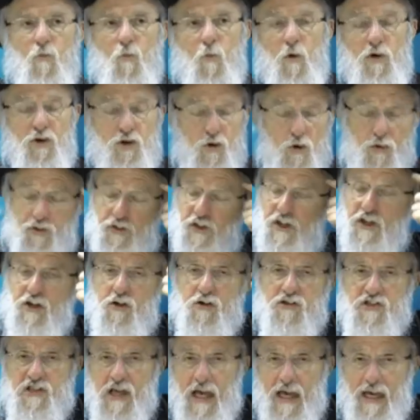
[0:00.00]
What you think
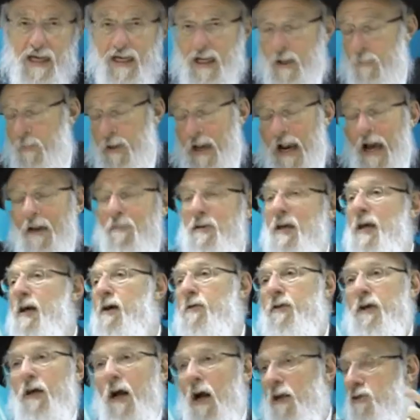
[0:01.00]
you're saying and what I'm
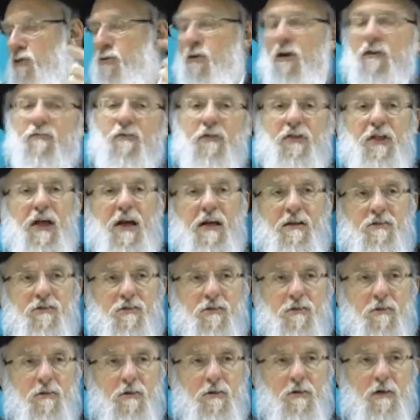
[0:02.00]
hearing are two different
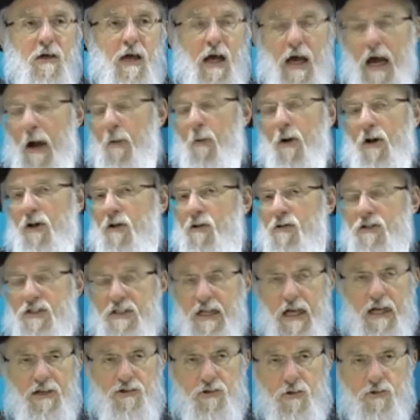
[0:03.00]
things. I want to
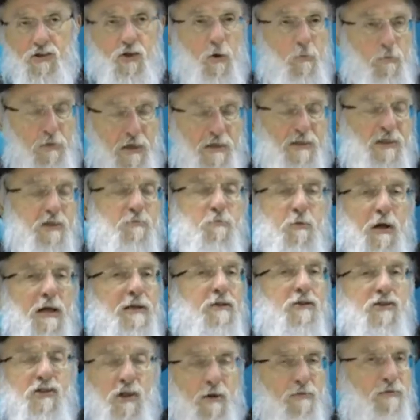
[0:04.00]
understand you, so please explain
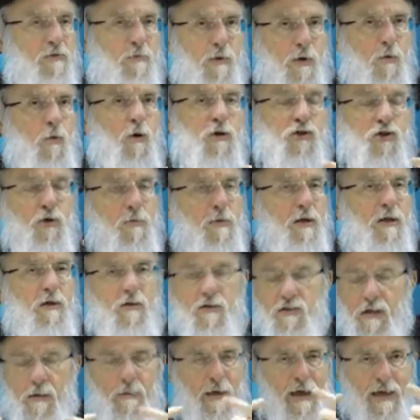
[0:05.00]
yourself to me what you mean,
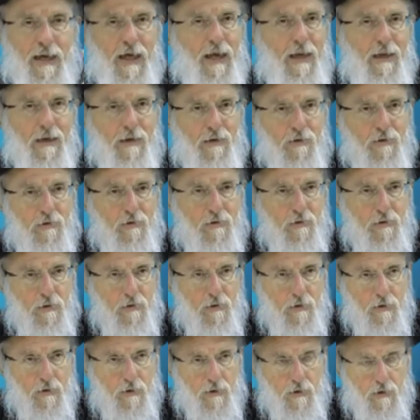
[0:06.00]
because I'm not getting it.
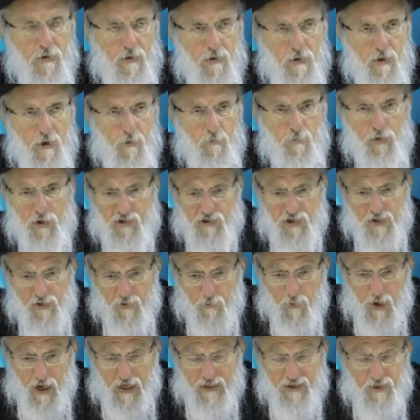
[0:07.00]
Because
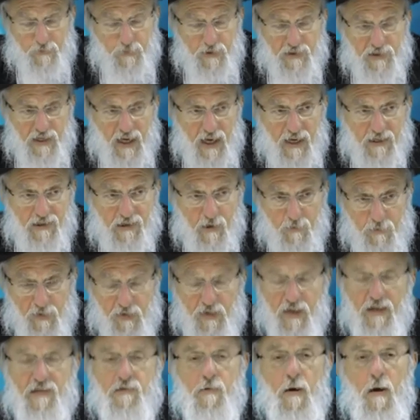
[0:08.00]
otherwise, he'd be saying something
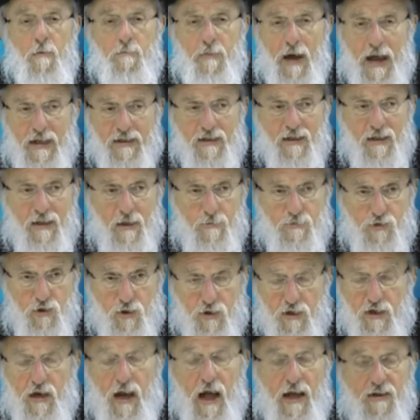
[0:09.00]
that's patently
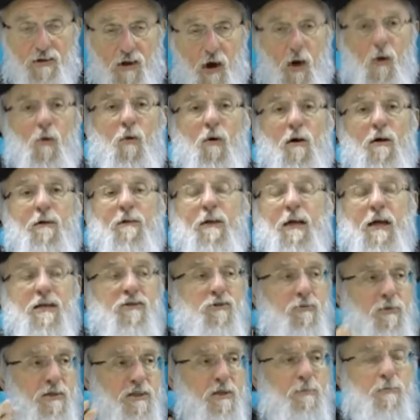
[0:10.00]
absurd, and I know he's
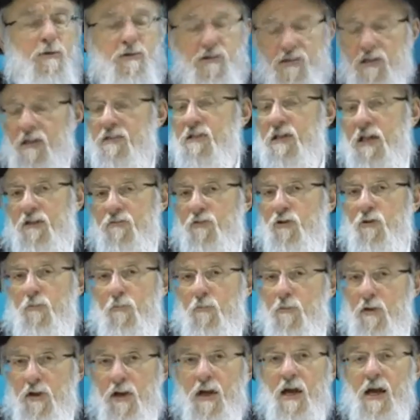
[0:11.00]
a reasonably successful
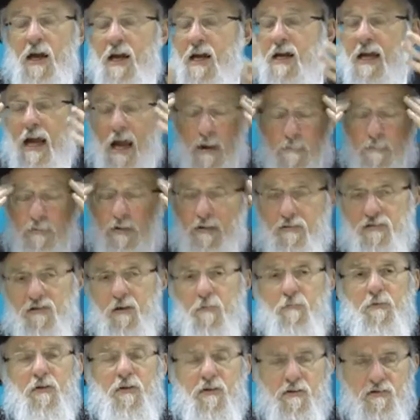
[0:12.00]
human being. He can't believe
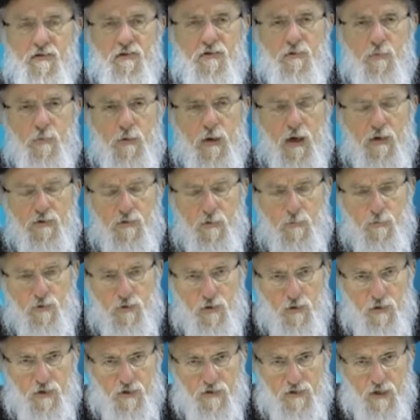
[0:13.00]
something that's as, as
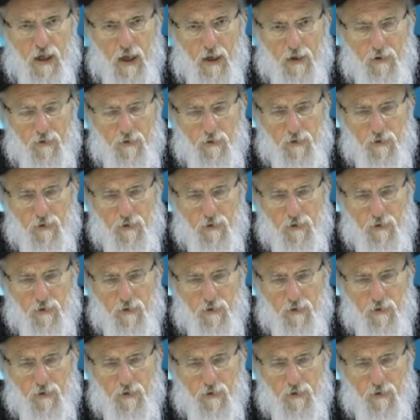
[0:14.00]
absurd as that.